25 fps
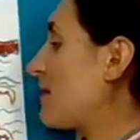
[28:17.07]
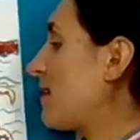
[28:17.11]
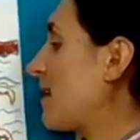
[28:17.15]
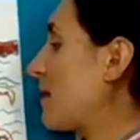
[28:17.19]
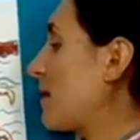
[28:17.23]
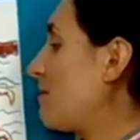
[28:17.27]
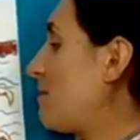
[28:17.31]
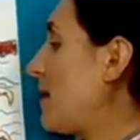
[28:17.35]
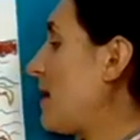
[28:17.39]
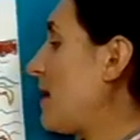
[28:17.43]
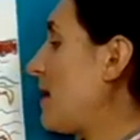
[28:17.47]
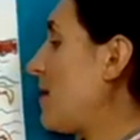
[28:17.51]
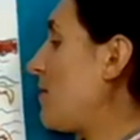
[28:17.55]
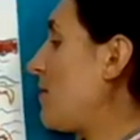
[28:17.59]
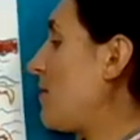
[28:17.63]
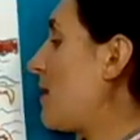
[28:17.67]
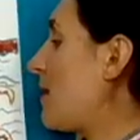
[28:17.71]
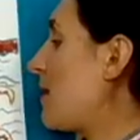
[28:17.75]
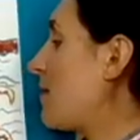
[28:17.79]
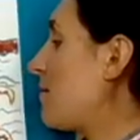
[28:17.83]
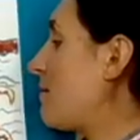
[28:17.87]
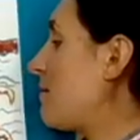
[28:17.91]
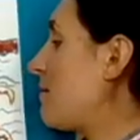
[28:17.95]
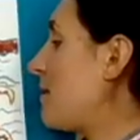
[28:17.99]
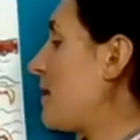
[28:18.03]
like
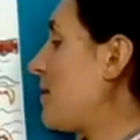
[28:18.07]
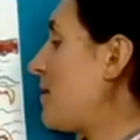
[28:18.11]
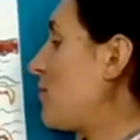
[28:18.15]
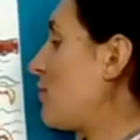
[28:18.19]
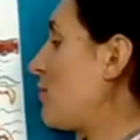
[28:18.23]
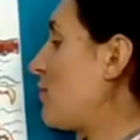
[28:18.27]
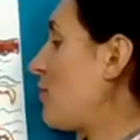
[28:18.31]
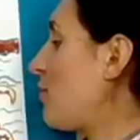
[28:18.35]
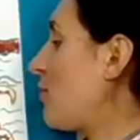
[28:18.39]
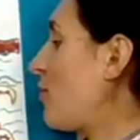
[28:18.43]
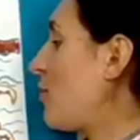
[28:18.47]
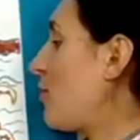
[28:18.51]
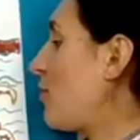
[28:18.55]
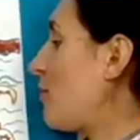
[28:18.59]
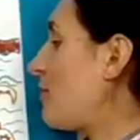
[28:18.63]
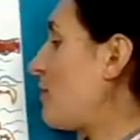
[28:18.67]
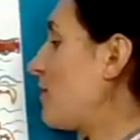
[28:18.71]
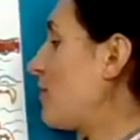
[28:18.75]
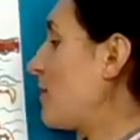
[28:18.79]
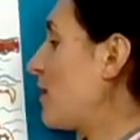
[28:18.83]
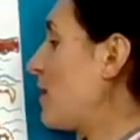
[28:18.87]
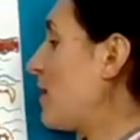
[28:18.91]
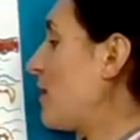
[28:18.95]
B1 and B2.